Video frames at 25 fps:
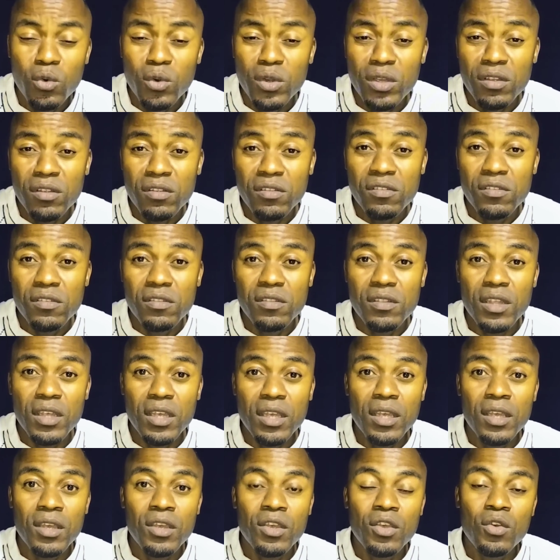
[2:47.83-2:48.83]
who is
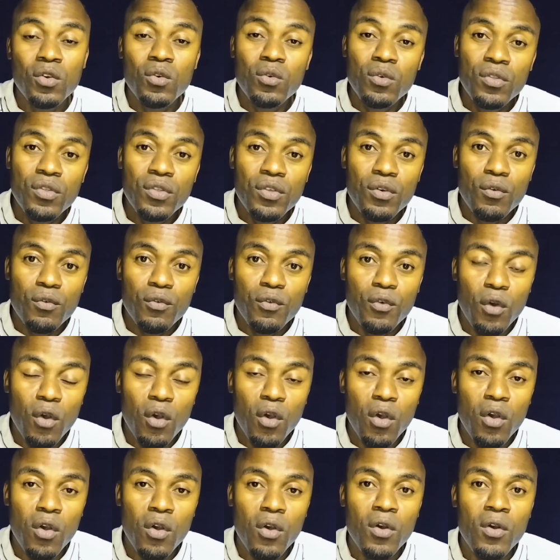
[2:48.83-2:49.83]
the youth
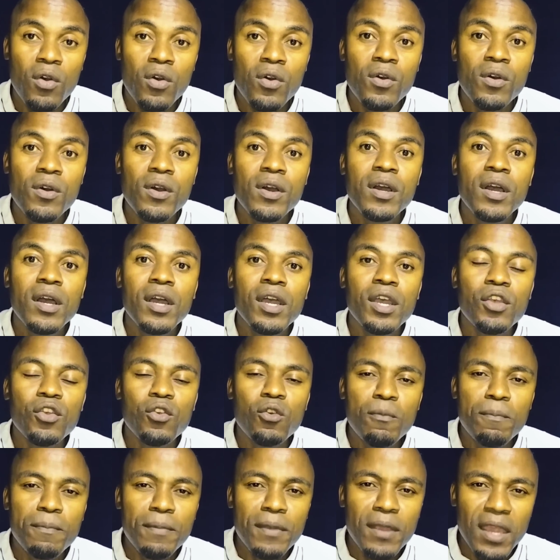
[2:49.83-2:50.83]
for
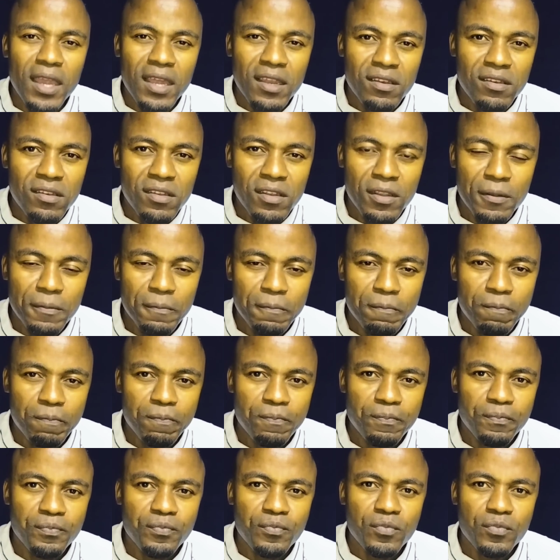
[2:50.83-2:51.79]
UPND.